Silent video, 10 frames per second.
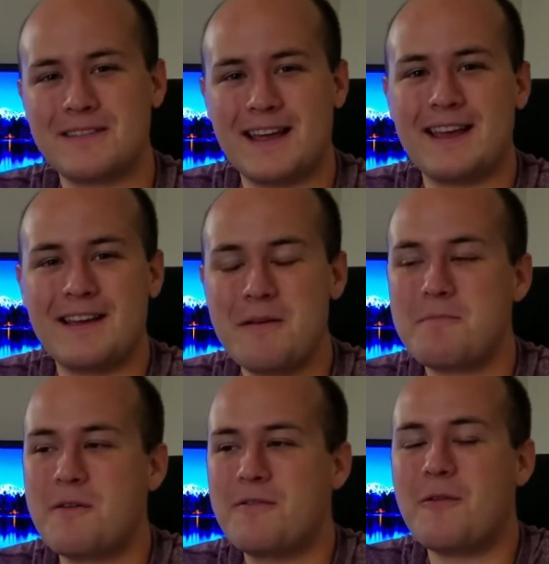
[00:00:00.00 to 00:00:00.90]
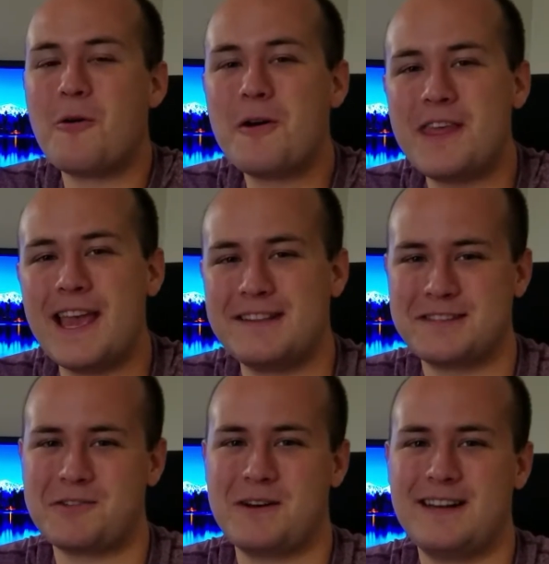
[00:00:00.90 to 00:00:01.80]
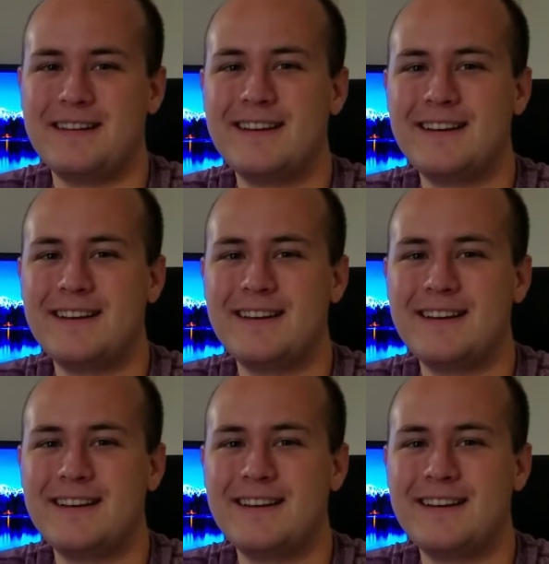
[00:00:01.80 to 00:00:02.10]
like before the end screen.